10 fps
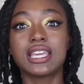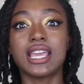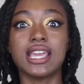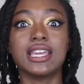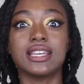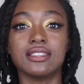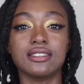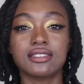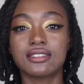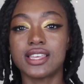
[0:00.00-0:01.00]

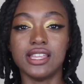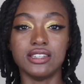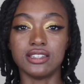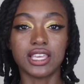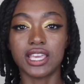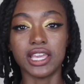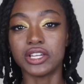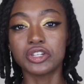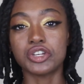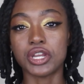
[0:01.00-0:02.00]
kings and
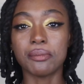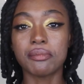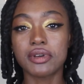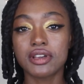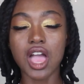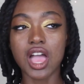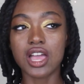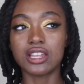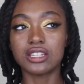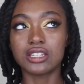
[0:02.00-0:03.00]
kingship
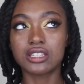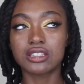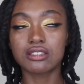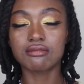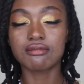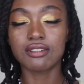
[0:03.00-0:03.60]
and